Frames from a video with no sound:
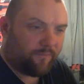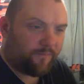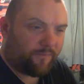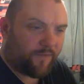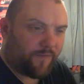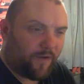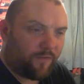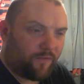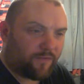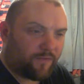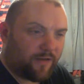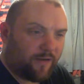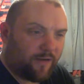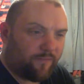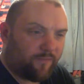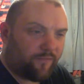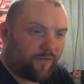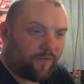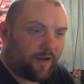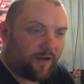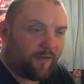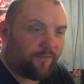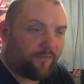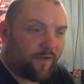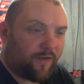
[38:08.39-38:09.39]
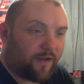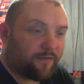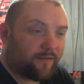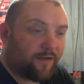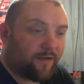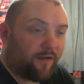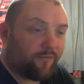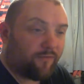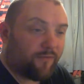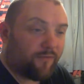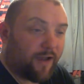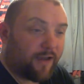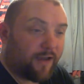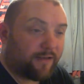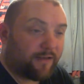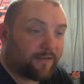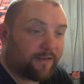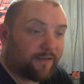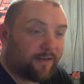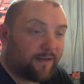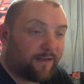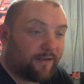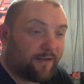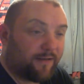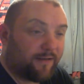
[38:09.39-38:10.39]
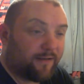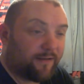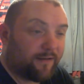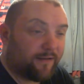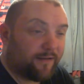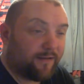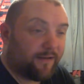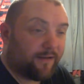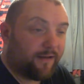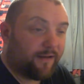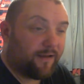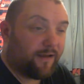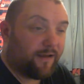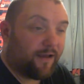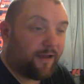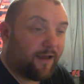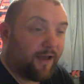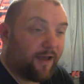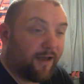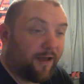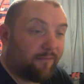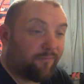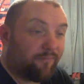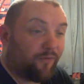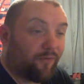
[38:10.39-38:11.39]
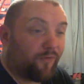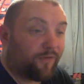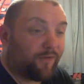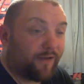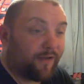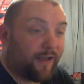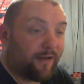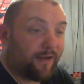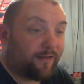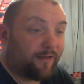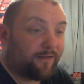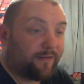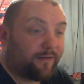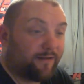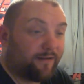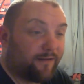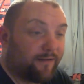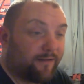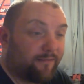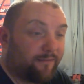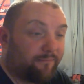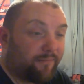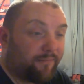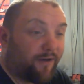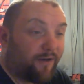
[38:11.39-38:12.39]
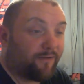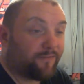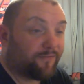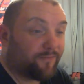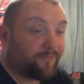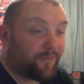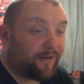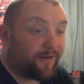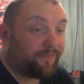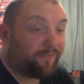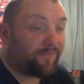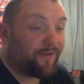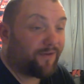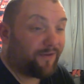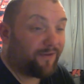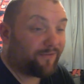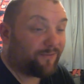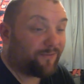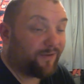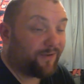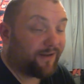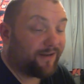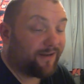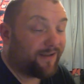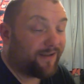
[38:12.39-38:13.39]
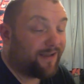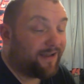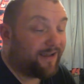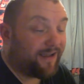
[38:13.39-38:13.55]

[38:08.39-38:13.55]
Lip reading: Folks in free fragile razor broadhead bolts, 25 quid.